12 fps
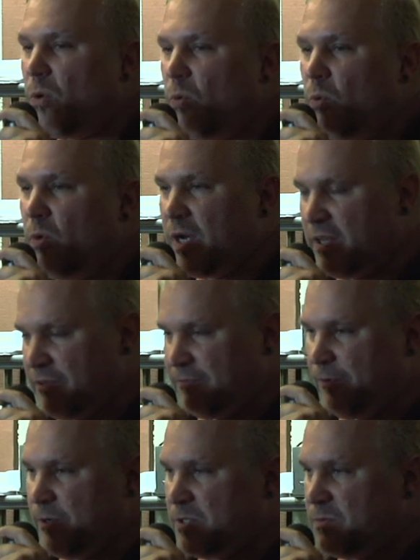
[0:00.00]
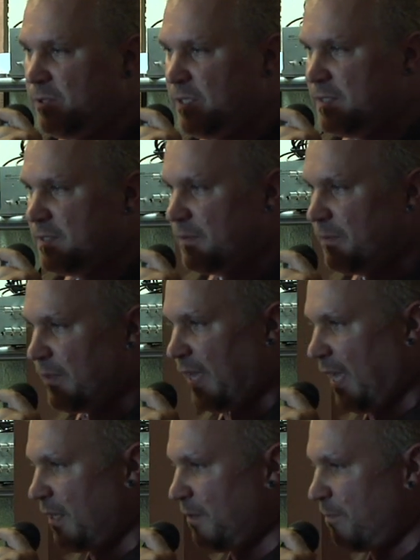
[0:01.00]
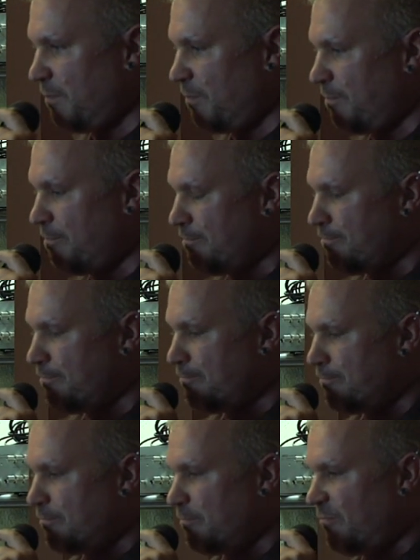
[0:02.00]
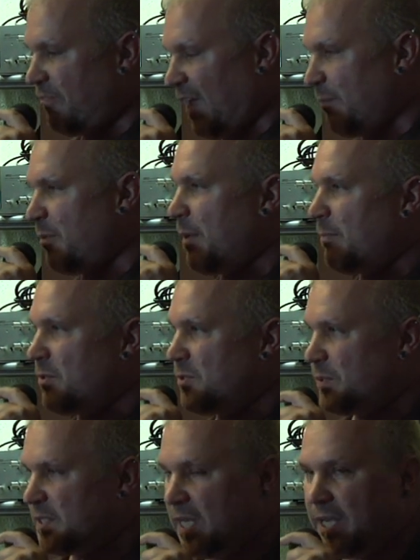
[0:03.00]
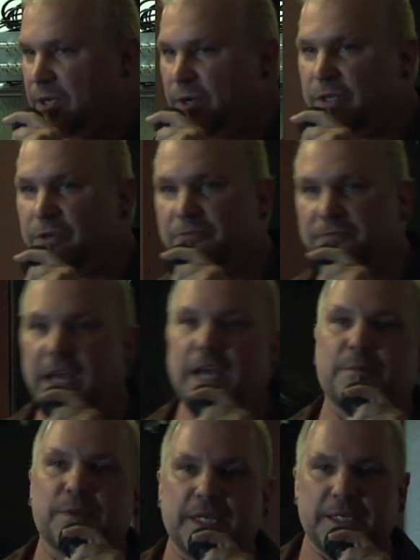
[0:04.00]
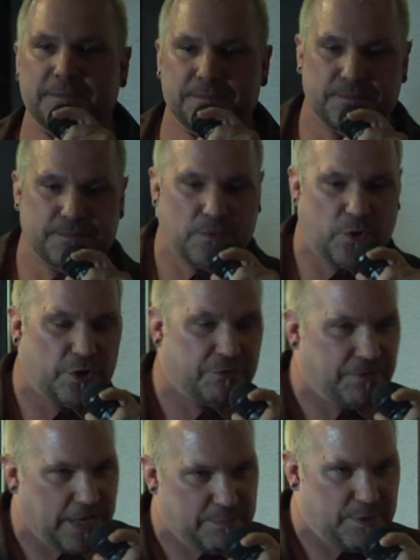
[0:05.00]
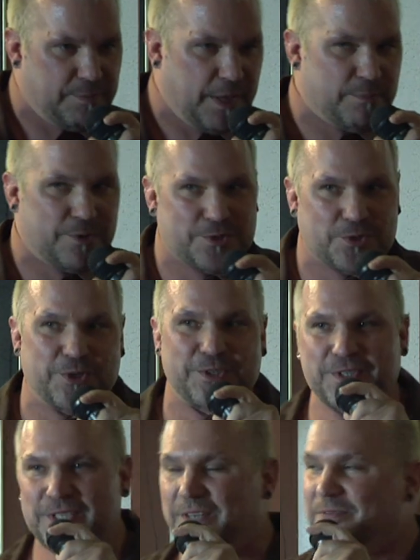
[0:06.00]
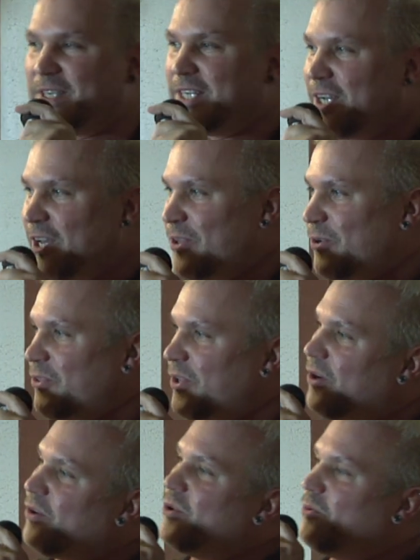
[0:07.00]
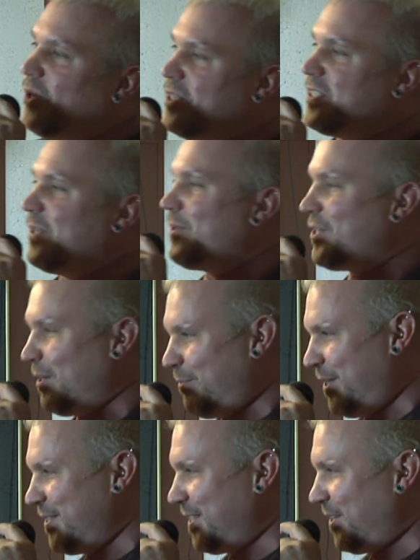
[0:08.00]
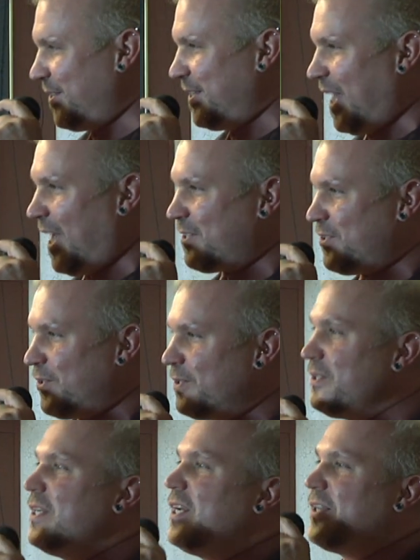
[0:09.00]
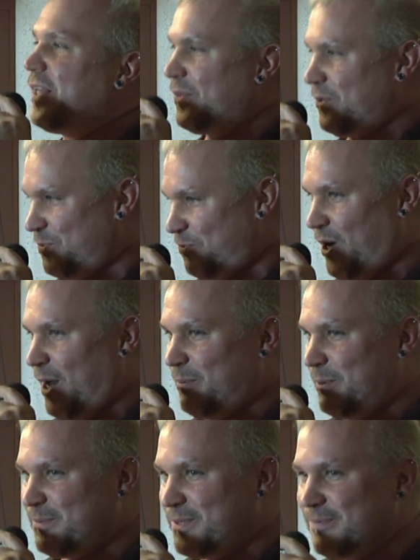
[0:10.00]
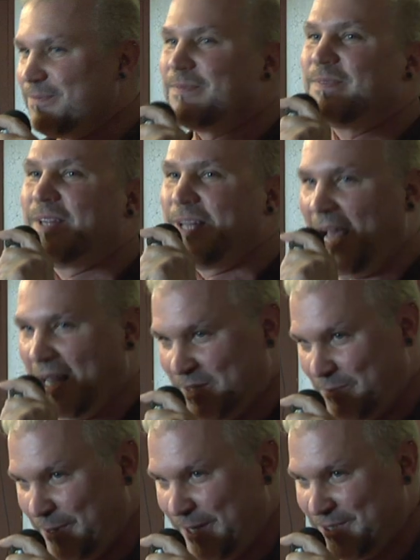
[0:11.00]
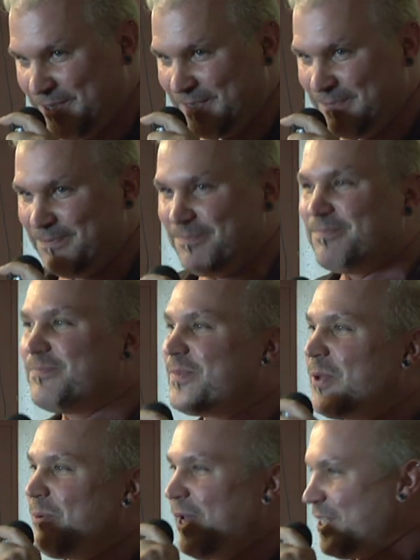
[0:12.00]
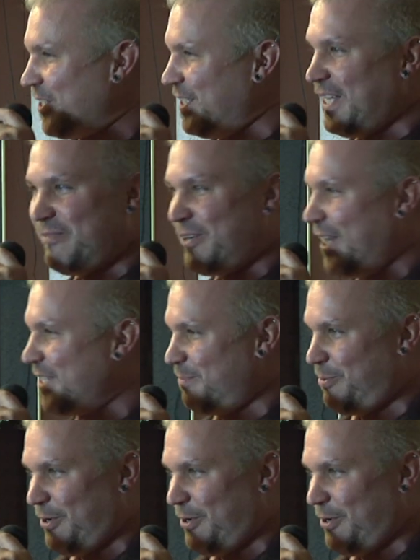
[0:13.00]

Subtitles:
One of the first ones that family members will tell you, and your family or your family members or your significant other, they're the ones that will come in and tell the doctor that there's problems, not the patient. The patient never has a